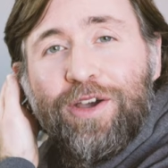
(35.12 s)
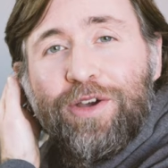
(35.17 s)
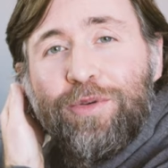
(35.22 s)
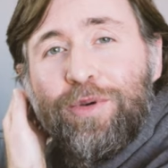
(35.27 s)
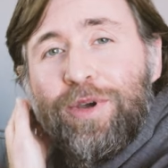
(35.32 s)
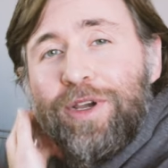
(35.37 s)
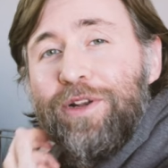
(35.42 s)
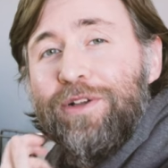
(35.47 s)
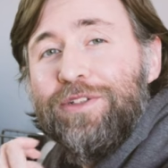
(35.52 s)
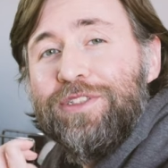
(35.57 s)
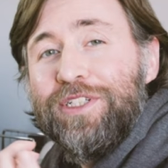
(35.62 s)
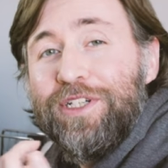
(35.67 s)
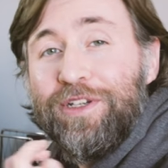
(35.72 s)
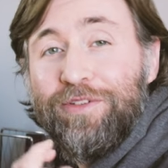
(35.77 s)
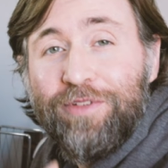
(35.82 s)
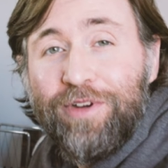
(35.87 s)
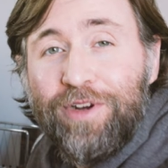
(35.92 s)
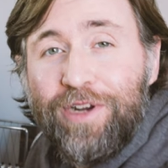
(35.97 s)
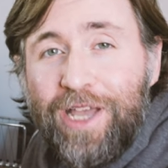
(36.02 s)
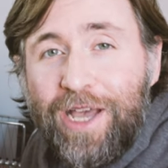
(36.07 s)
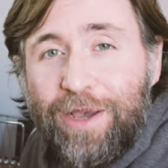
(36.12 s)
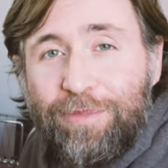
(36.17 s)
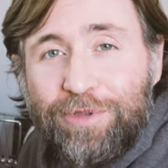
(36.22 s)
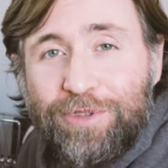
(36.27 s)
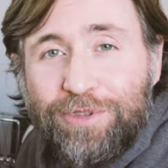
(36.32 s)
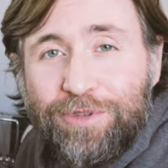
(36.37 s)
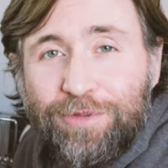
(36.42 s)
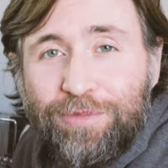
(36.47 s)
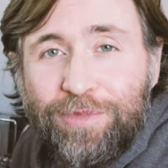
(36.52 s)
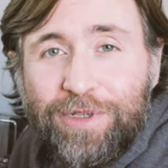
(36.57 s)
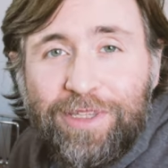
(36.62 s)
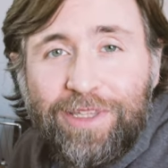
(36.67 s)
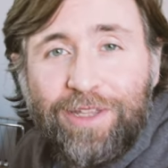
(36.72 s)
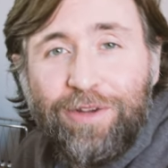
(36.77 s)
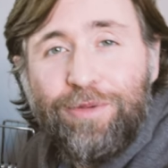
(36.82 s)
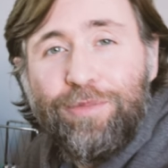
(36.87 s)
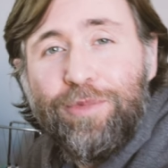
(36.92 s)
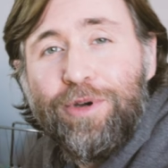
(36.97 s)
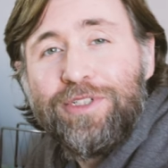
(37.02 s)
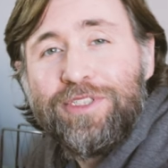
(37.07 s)
QuirkLogic are very happy to admit
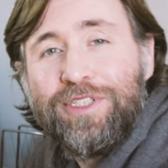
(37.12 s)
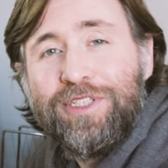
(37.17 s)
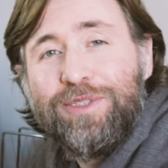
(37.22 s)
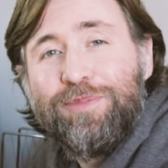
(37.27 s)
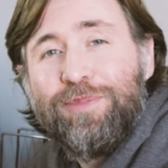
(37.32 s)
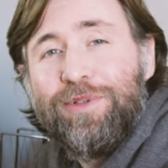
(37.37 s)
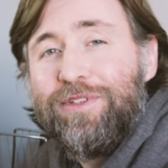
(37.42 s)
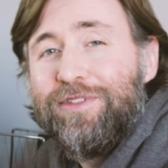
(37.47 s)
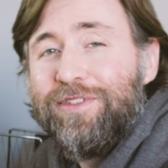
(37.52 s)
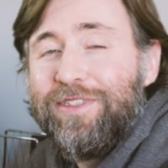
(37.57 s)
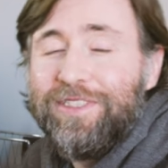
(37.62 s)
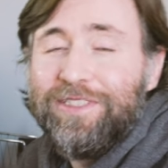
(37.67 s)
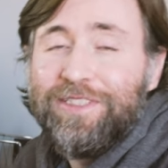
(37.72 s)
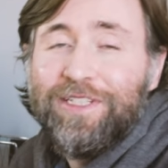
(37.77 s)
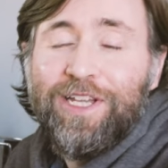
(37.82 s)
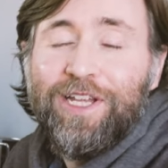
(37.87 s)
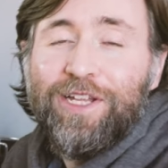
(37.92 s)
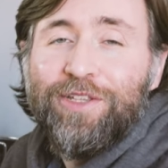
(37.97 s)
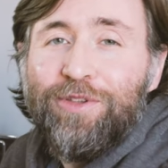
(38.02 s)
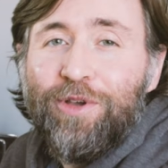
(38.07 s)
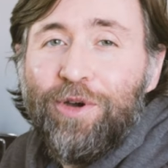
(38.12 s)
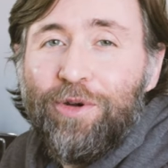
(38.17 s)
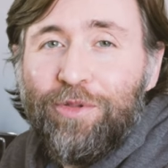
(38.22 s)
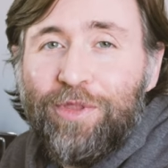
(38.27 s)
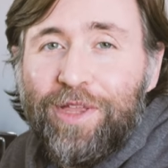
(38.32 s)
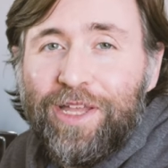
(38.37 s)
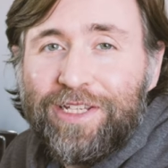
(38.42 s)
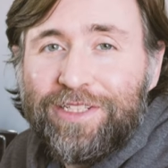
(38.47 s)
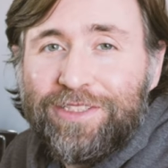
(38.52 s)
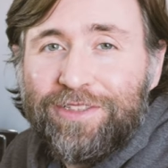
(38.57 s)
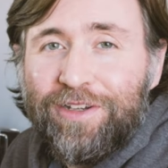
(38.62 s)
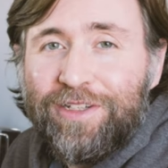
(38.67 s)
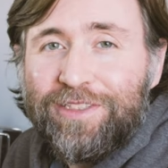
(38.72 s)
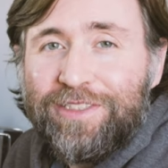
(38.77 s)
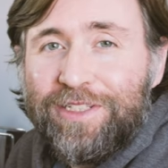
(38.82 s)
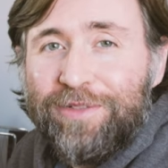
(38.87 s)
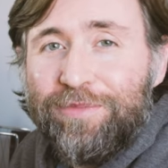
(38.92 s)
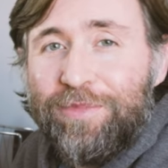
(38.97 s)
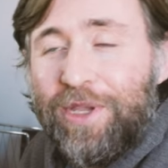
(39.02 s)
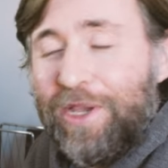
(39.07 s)
their unboxing experience is not all that
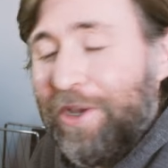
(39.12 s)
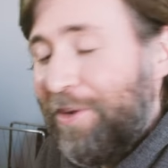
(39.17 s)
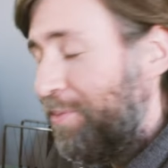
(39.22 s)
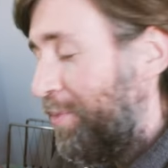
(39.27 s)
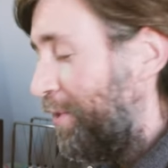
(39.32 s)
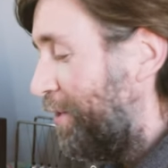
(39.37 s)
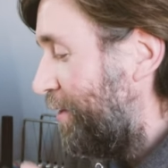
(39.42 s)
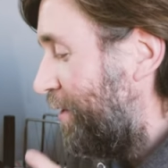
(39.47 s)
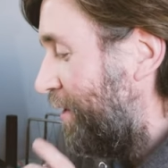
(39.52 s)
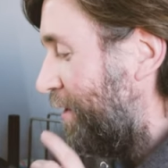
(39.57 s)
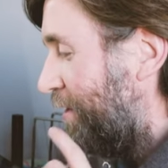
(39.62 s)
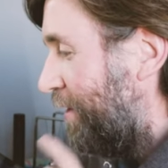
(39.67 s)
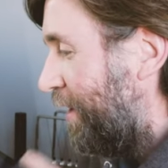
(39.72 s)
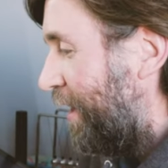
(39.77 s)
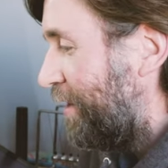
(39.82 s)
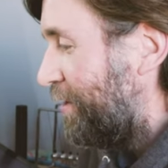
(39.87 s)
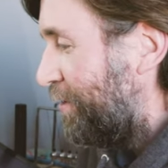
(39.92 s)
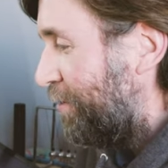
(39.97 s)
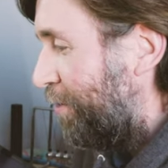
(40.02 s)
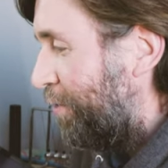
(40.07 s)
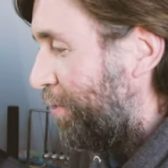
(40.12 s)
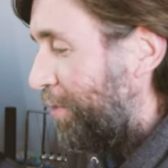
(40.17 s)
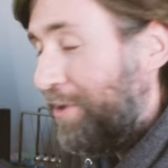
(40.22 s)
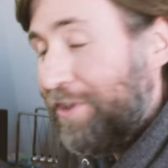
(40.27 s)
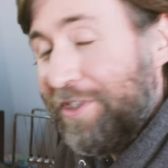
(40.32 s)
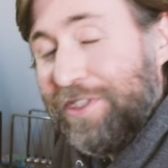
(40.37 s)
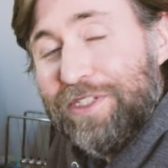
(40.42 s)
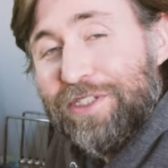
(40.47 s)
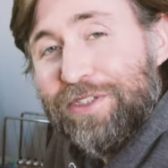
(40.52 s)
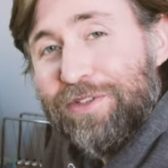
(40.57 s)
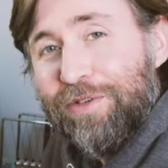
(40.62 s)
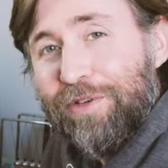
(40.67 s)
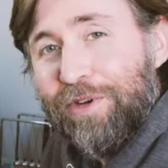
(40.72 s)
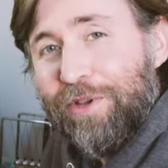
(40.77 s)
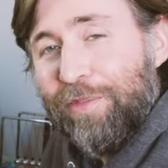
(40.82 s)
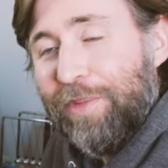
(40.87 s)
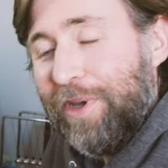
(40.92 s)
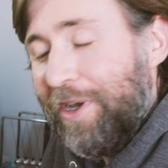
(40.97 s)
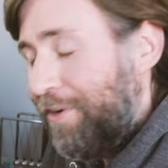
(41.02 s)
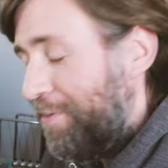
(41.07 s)
exciting, but that's not what this is
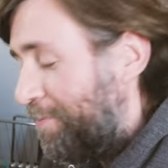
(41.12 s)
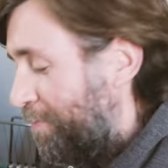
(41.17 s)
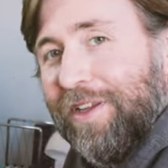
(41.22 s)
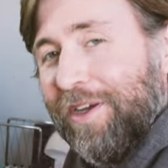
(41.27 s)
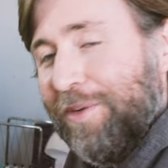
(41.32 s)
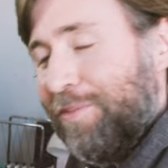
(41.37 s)
all about.